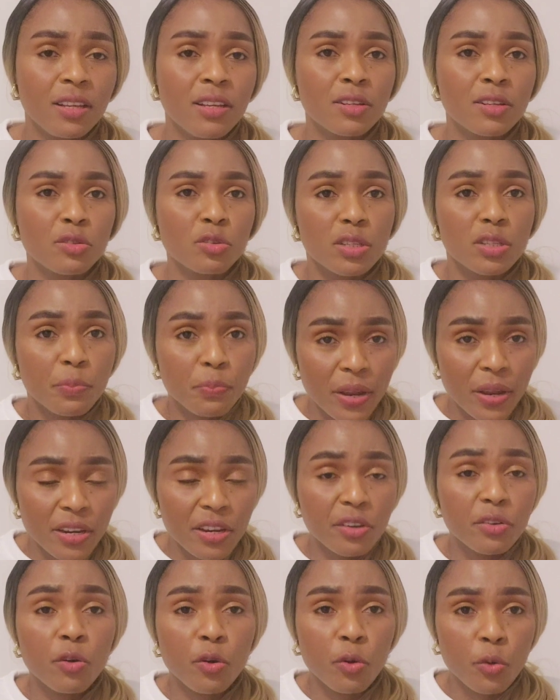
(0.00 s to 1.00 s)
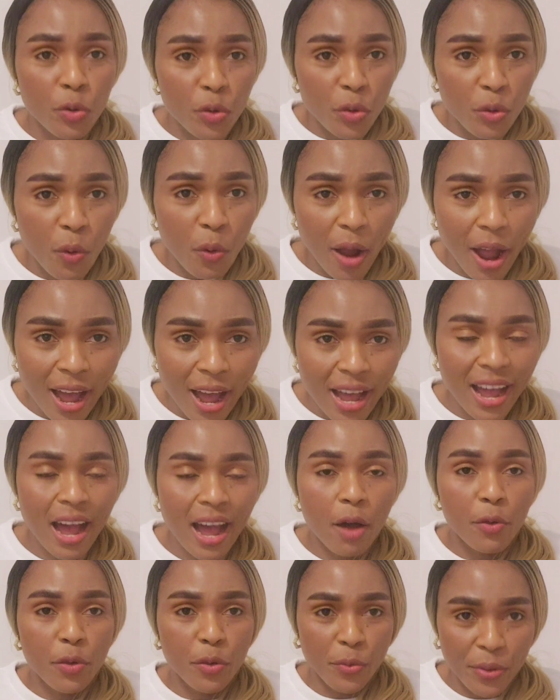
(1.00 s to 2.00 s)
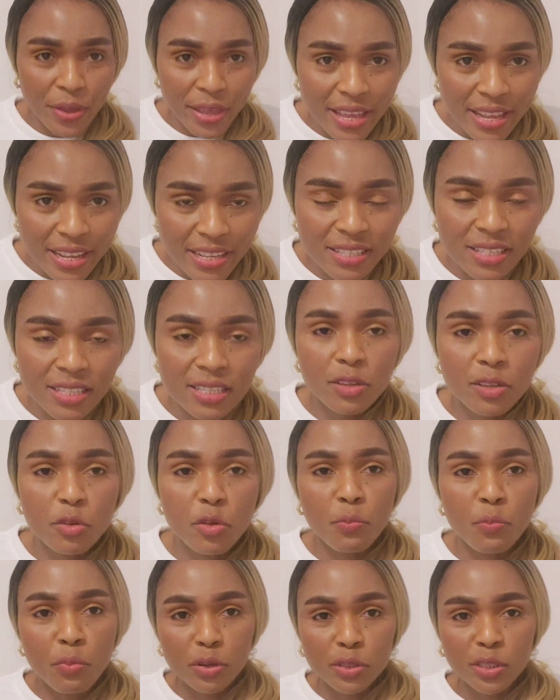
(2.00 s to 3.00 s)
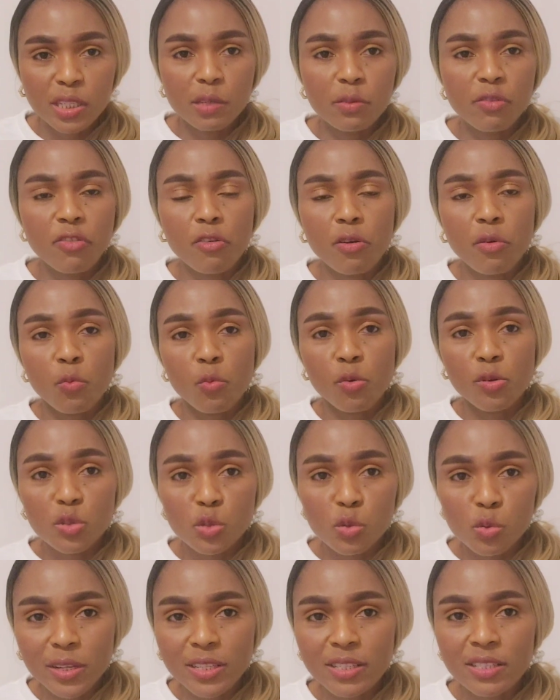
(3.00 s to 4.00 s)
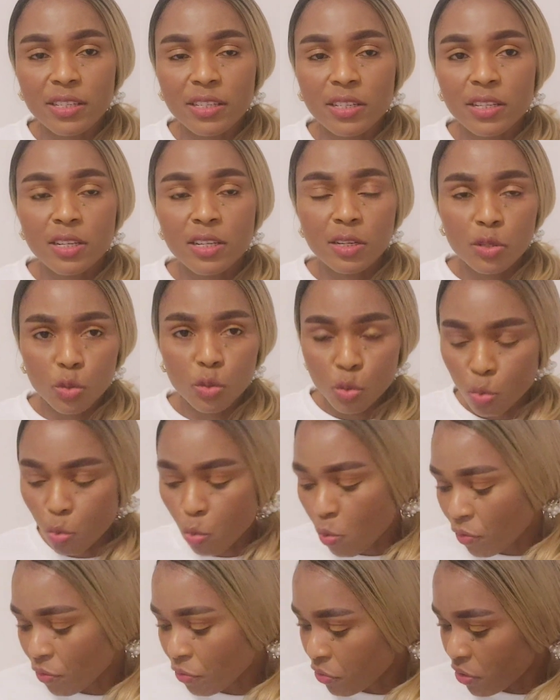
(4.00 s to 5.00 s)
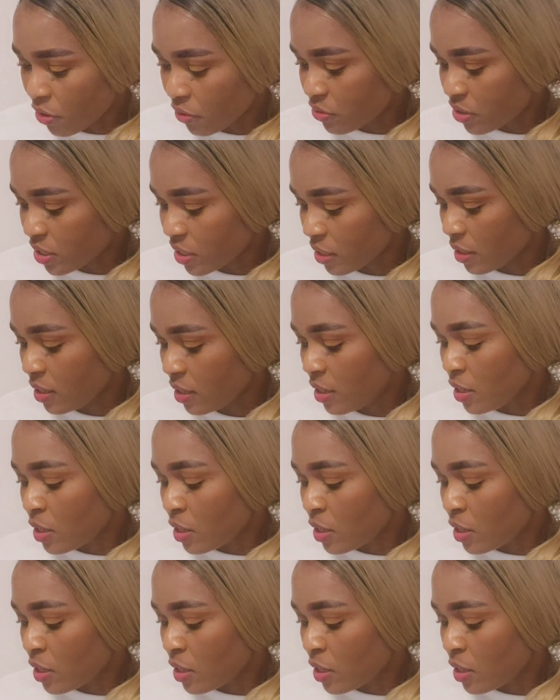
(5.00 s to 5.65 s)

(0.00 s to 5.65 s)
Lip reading: So depending on who you are, how you eat, you budget from 120 to 150.